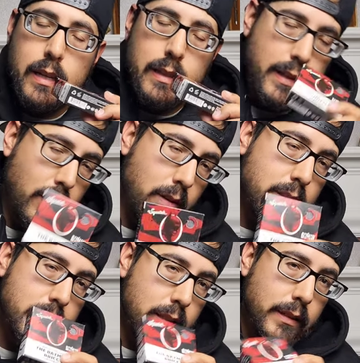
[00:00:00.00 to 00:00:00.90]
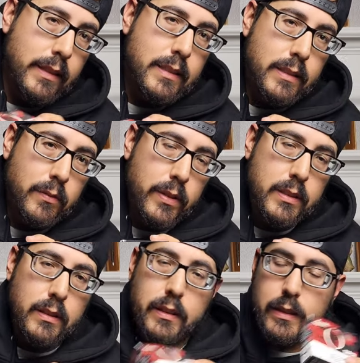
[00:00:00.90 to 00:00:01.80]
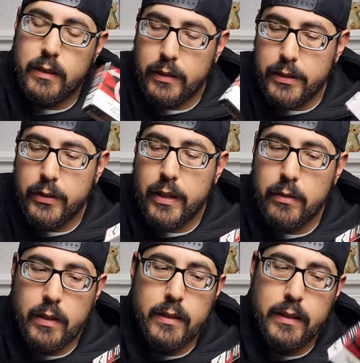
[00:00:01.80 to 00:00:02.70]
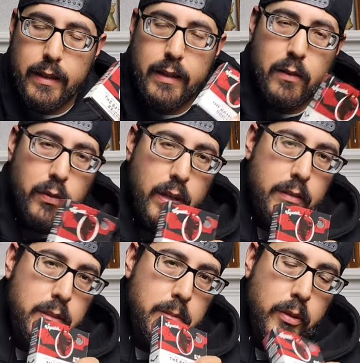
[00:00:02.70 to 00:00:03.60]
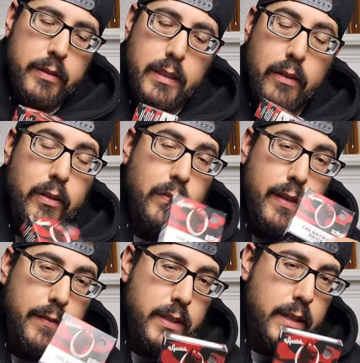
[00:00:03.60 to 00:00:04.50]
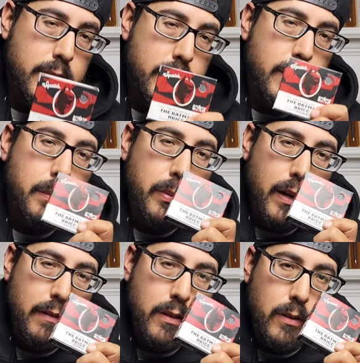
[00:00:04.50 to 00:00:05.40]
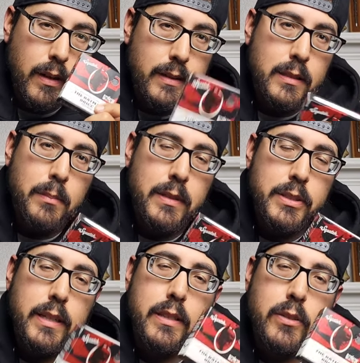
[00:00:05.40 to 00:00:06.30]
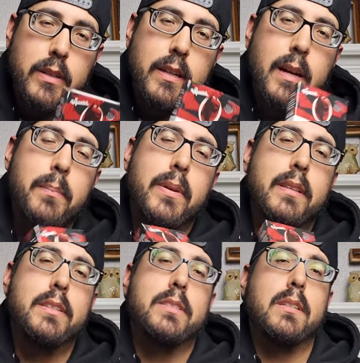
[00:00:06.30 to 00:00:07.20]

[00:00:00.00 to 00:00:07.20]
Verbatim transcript: They aren't selling these individually unless you have, I think if you have a subscription, I don't know if they've changed it, but I know last time I checked, you cannot pick this